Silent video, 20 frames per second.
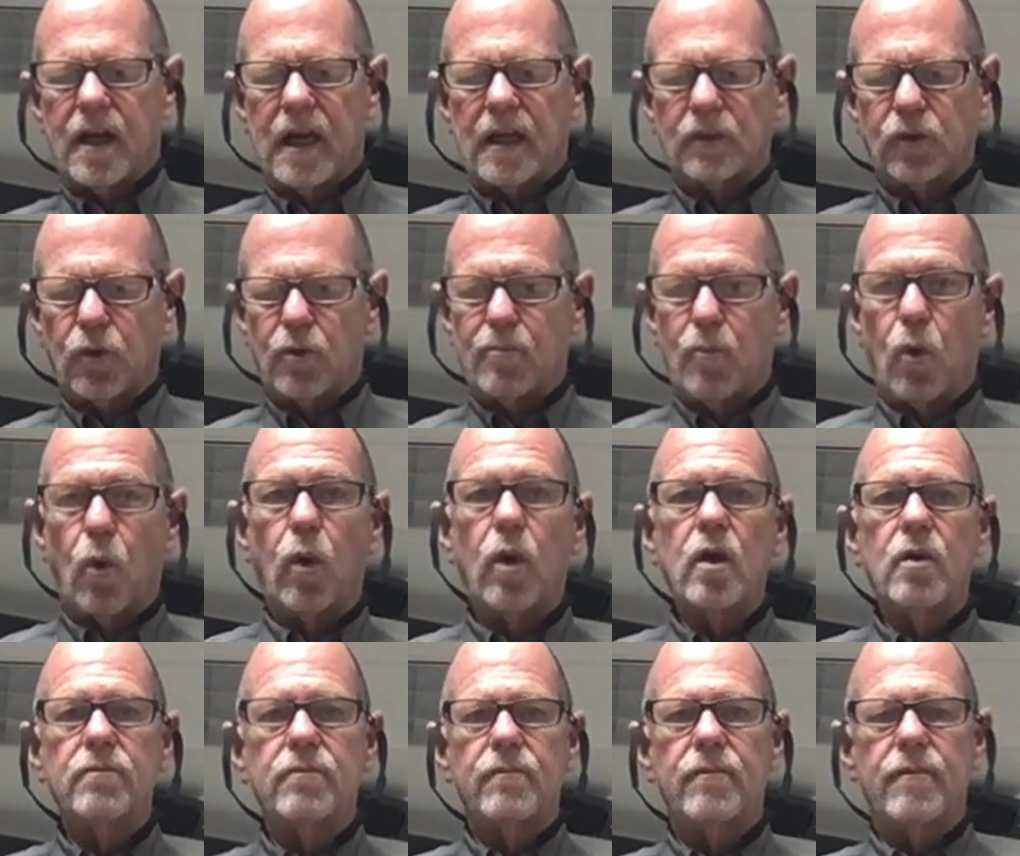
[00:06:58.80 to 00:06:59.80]
a little
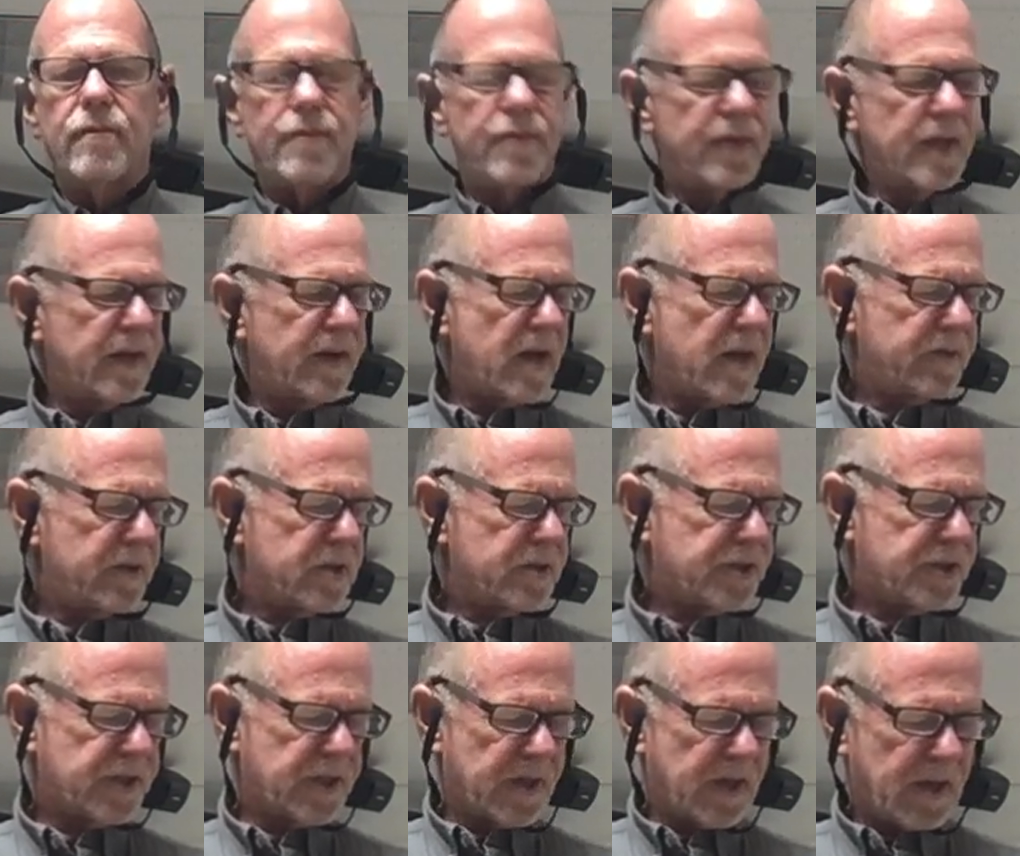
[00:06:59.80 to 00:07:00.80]
more than
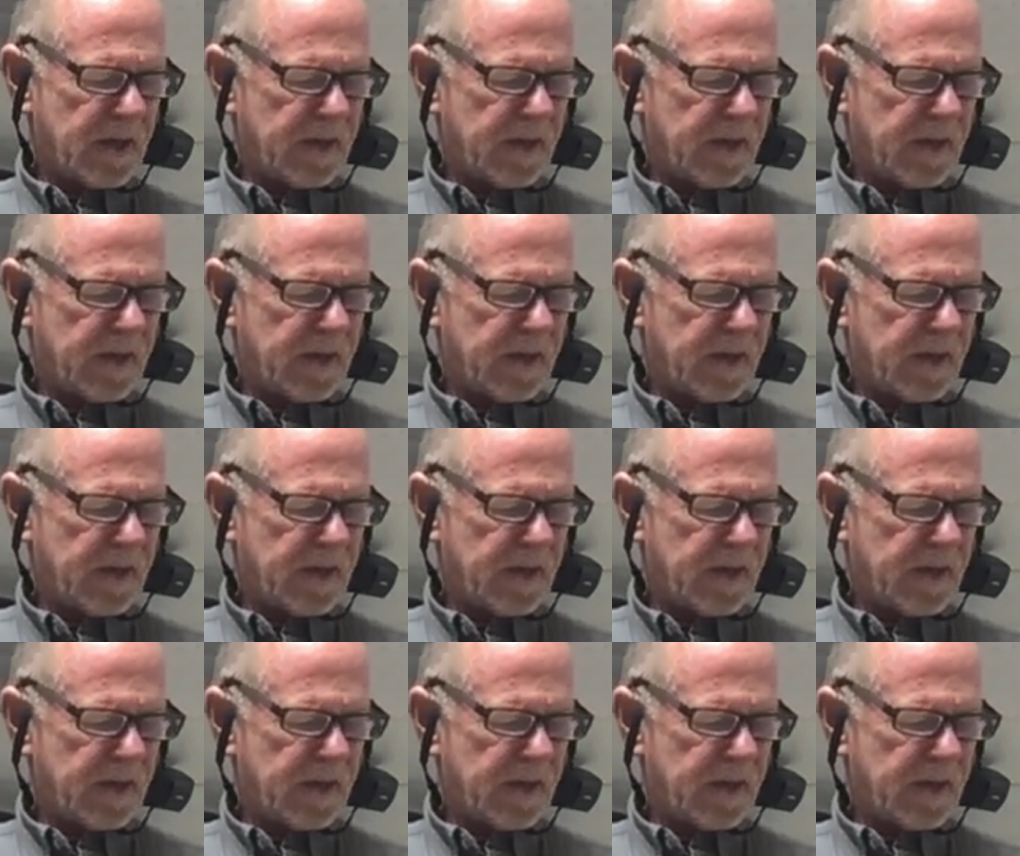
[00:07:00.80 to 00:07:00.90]
others.